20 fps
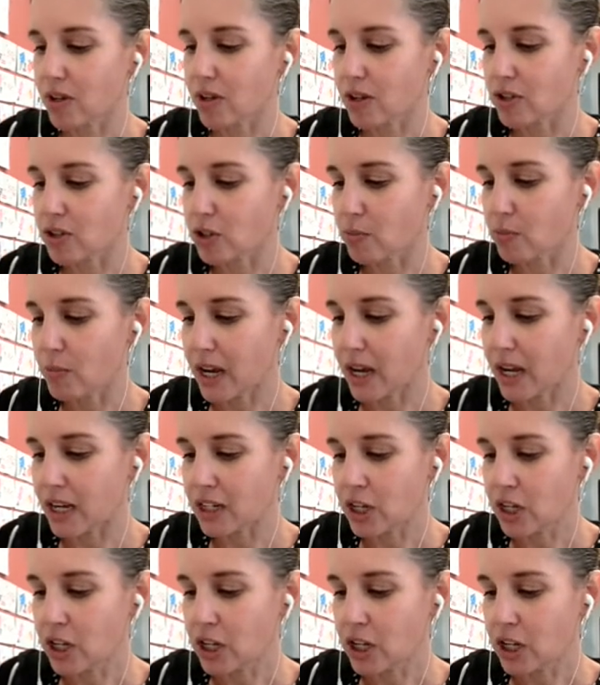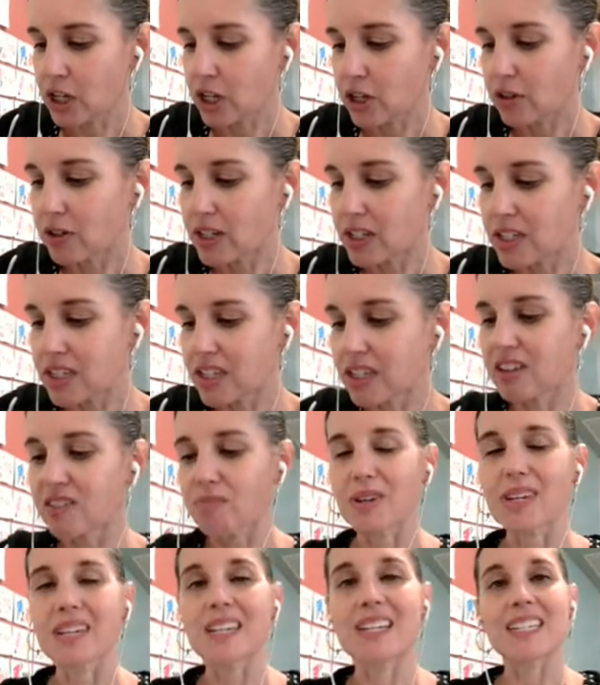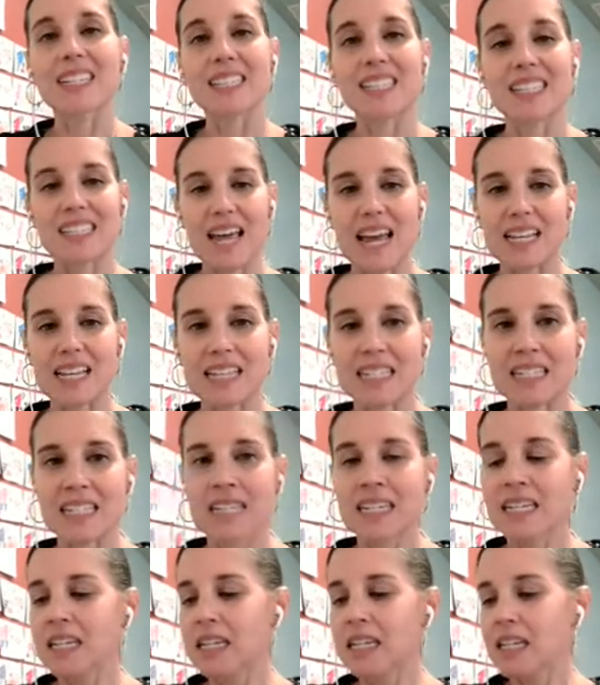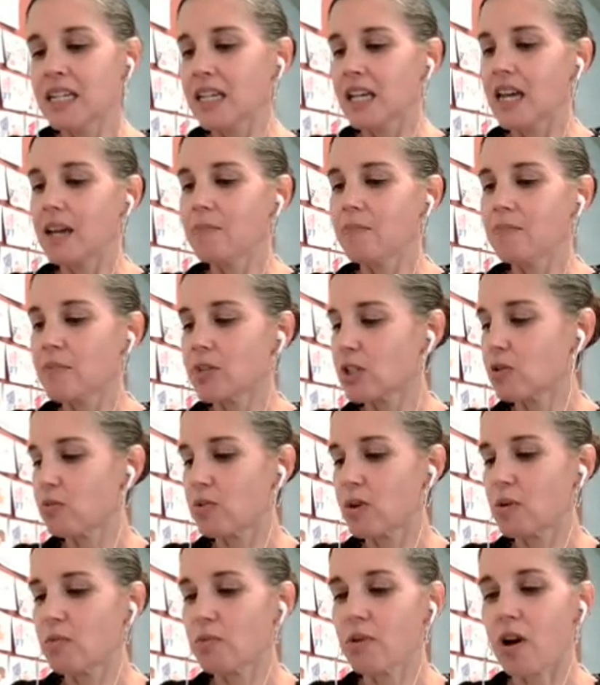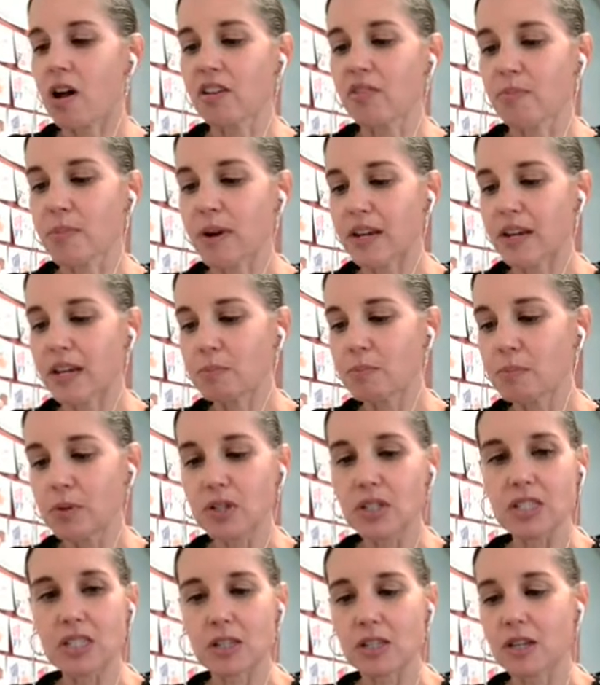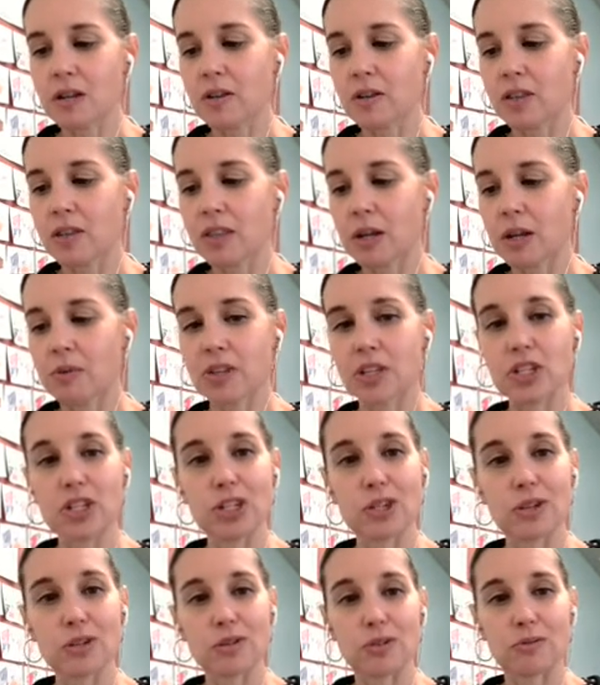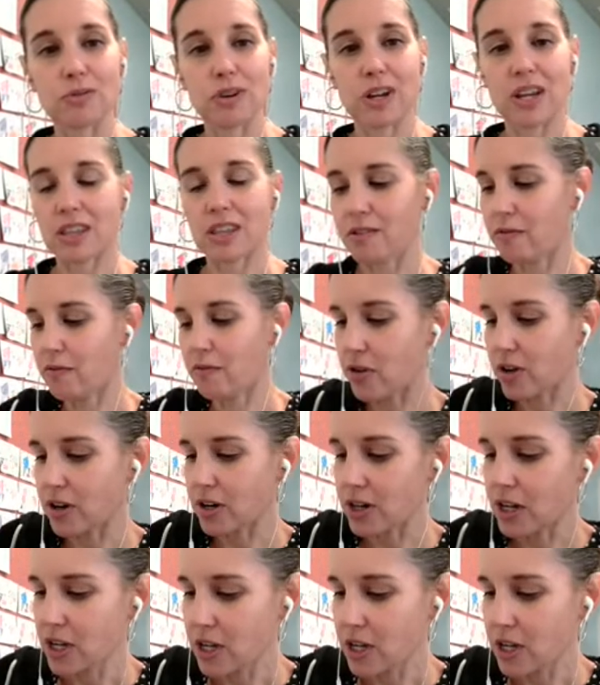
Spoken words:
your domain, you need to give me a set. Okay, so what were all of my inputs? They were the 2, 3, and the 4.